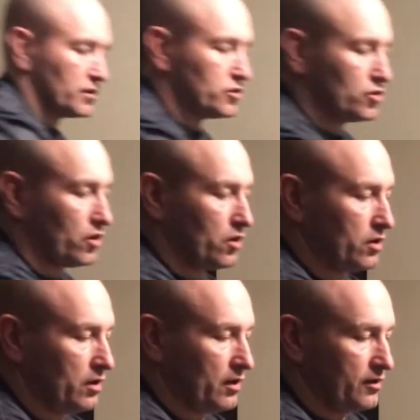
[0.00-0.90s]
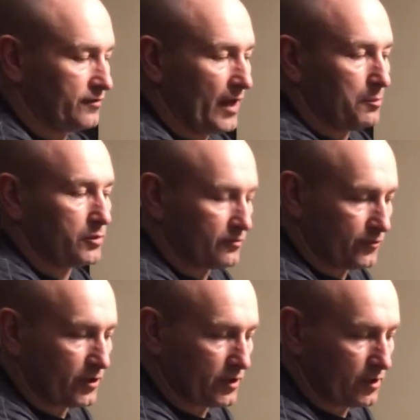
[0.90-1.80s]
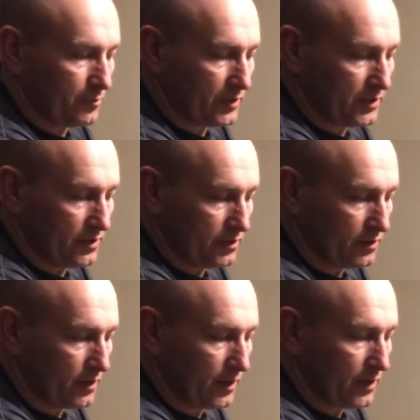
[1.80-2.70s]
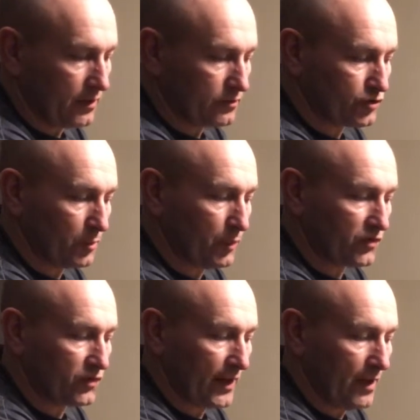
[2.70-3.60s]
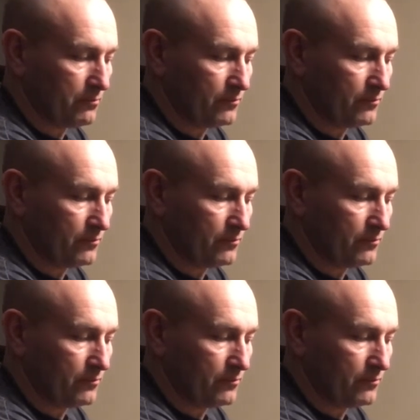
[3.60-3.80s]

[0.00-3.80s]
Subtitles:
a jar of Epler Fur Company Triple Slam